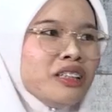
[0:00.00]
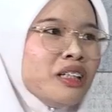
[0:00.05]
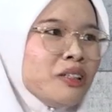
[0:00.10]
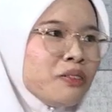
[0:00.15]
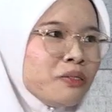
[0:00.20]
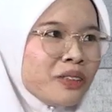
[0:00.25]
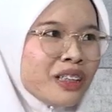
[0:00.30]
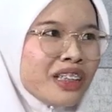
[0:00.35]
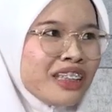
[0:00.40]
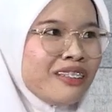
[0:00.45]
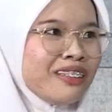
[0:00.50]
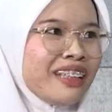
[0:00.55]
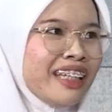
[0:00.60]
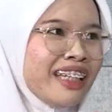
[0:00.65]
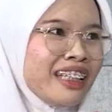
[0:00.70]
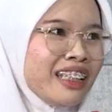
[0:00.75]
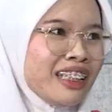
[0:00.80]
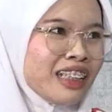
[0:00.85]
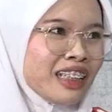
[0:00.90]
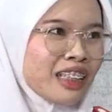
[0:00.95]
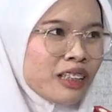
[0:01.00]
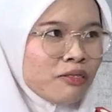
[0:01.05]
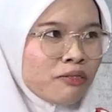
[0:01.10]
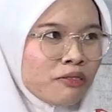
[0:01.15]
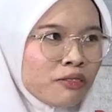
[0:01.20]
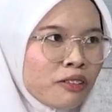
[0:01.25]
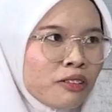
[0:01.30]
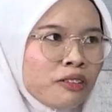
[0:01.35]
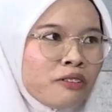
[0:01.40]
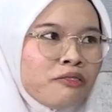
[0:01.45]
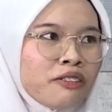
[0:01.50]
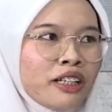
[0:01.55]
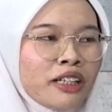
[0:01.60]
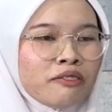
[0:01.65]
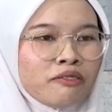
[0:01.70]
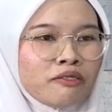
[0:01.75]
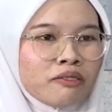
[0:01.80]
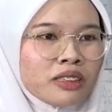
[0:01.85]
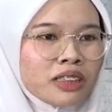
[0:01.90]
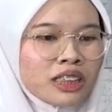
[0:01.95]
work together for
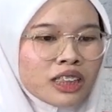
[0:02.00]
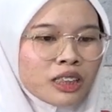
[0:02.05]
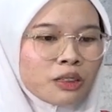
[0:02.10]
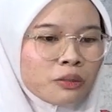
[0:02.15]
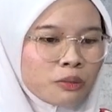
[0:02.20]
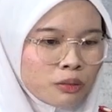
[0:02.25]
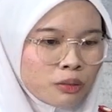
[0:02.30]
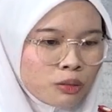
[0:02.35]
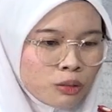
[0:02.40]
5 just